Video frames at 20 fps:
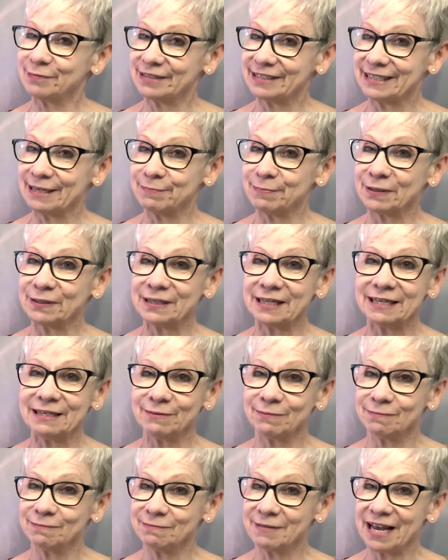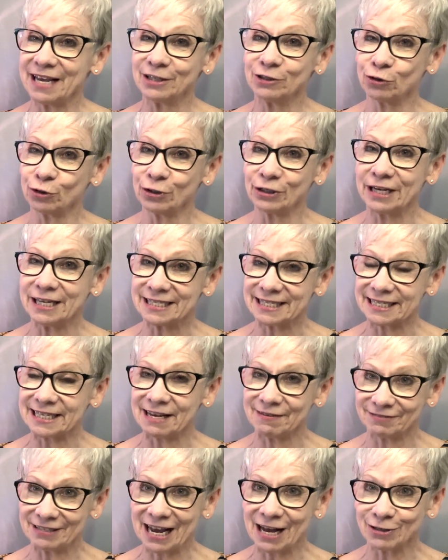Typically, Andrew gets
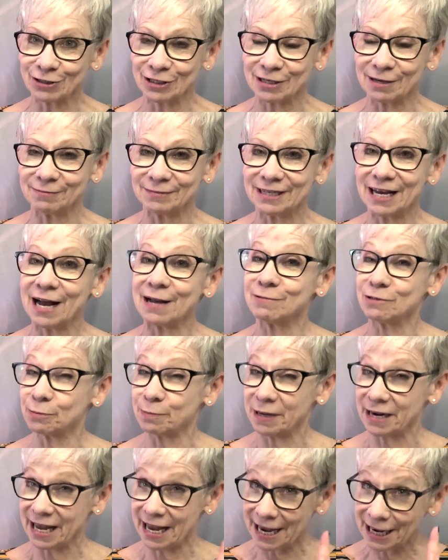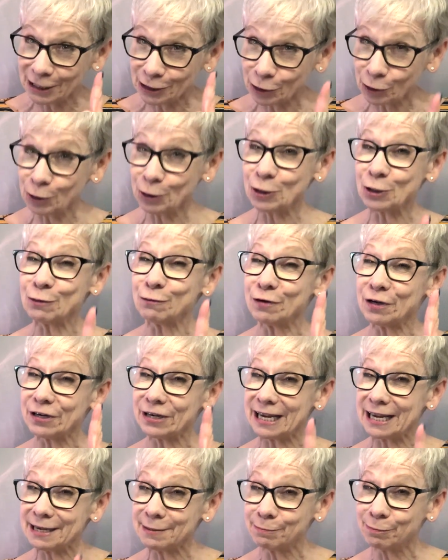left out sometimes, but Andrew's a
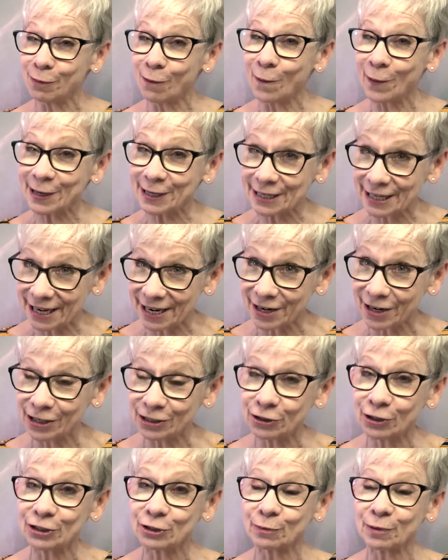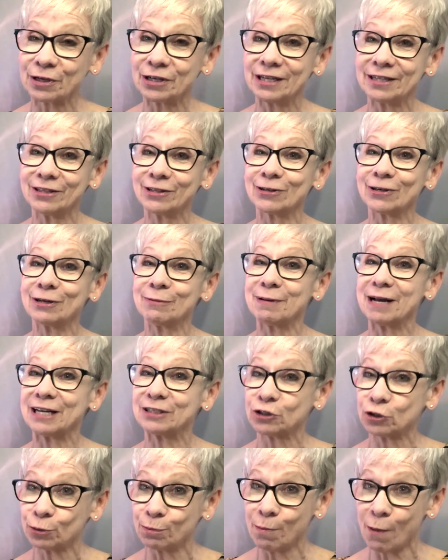very important character, as we're going to learn
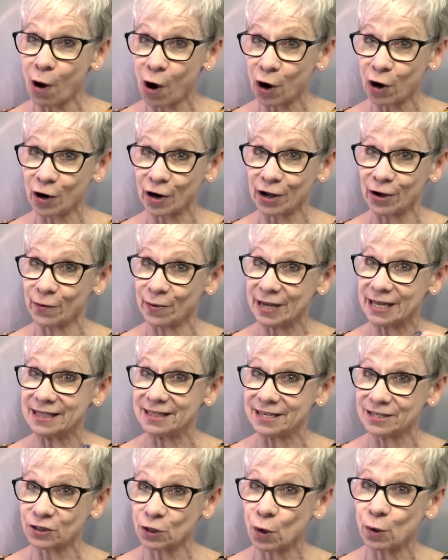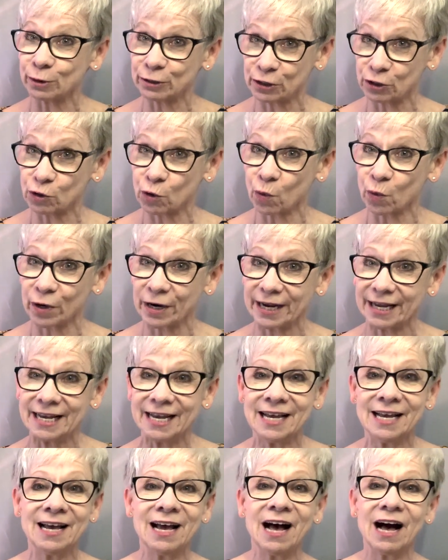about tomorrow in this whole story
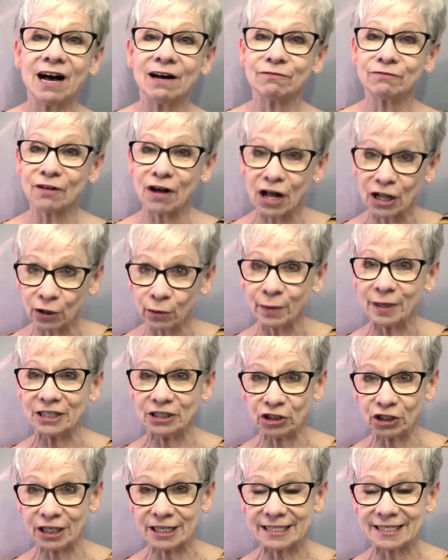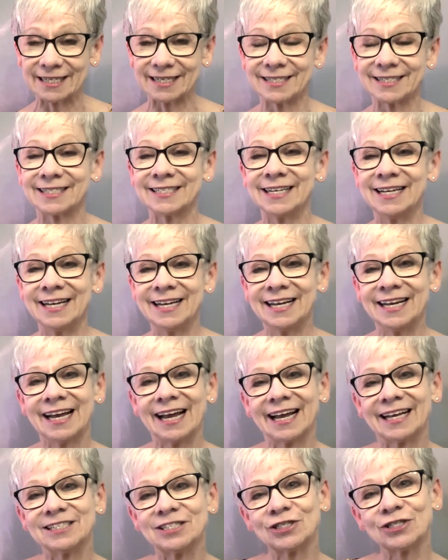of following Jesus.
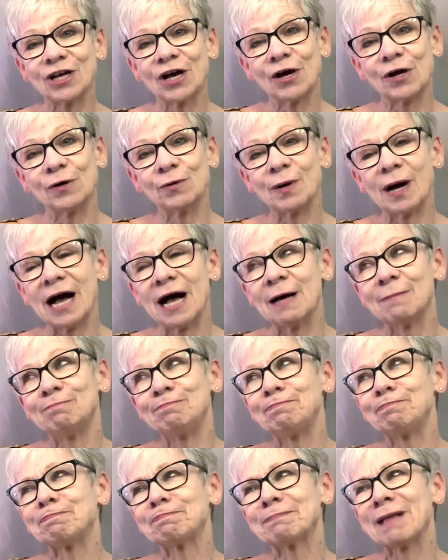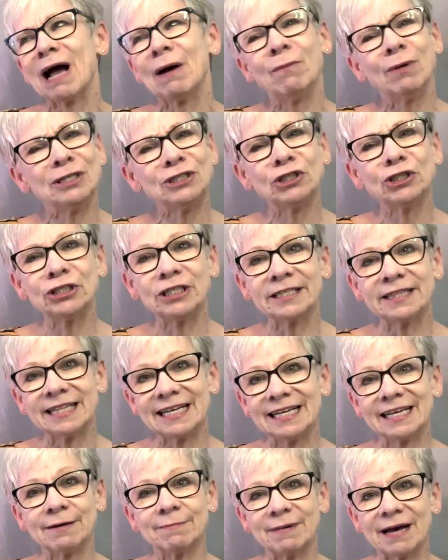And so I want you to
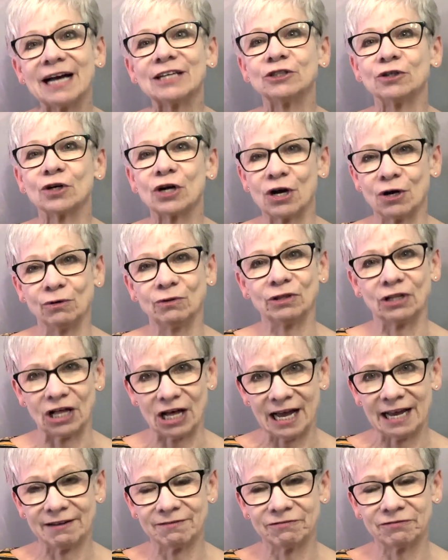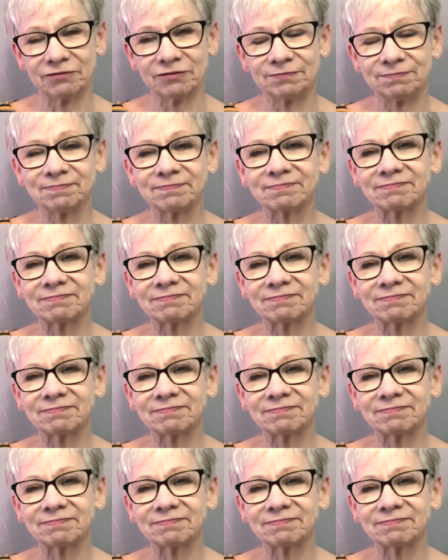think about your own life.